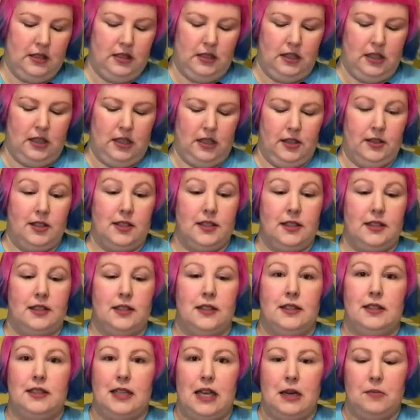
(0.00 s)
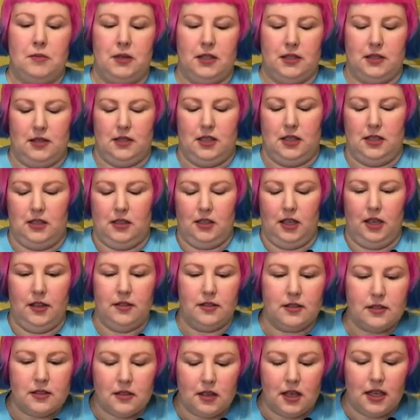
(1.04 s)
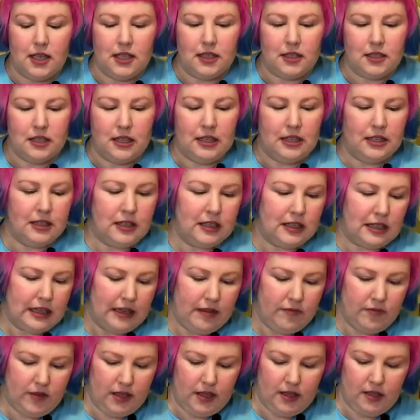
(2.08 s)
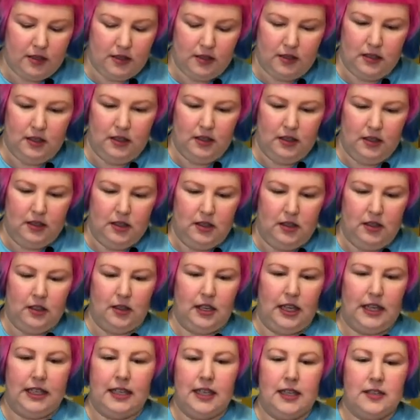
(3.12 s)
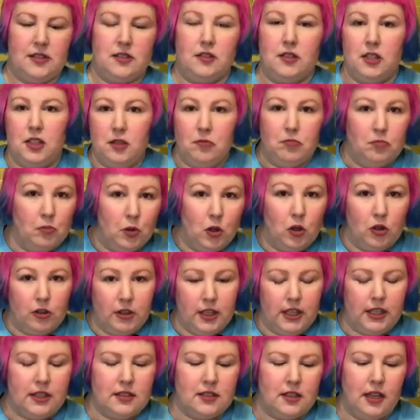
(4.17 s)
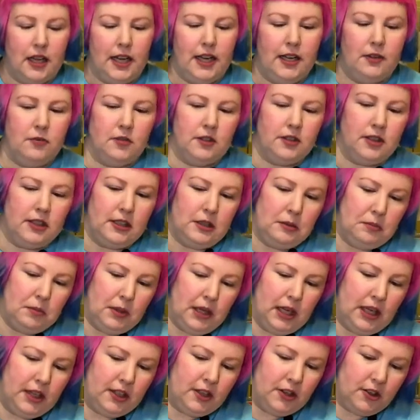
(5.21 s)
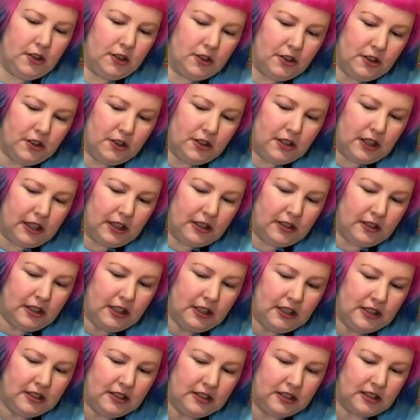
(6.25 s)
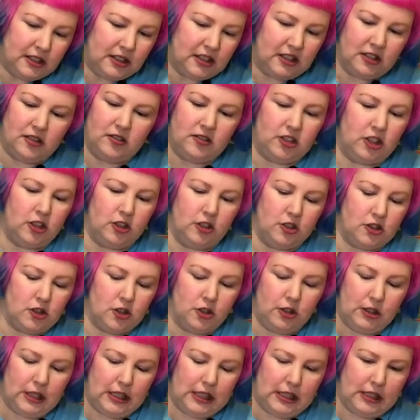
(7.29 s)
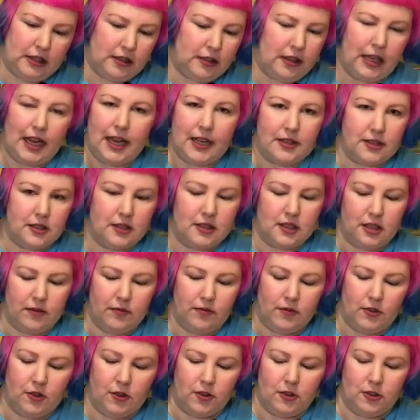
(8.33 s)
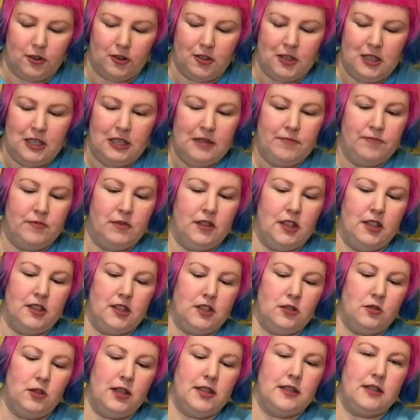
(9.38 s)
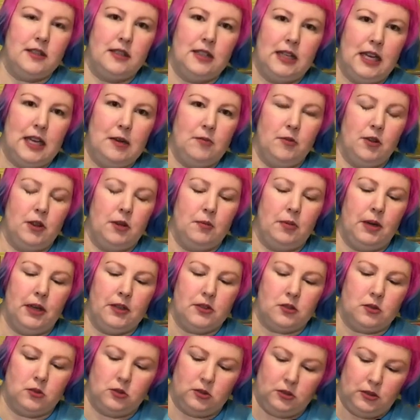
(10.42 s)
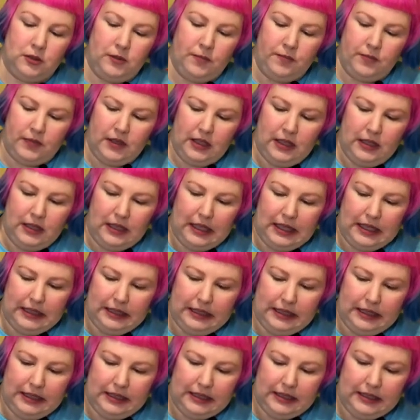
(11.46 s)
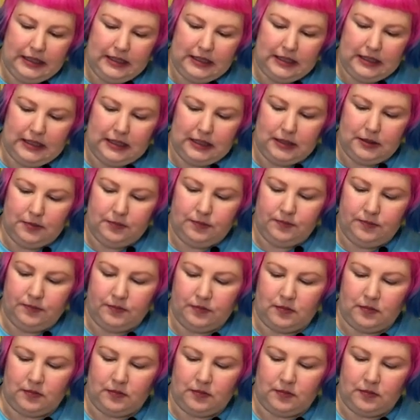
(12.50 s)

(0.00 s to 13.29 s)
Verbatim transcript: Uh, this is the same as the other side. And then I guess the boring side with the barcode and, uh, you know, choking hazard info. And it still has the name of the puzzle. And then um,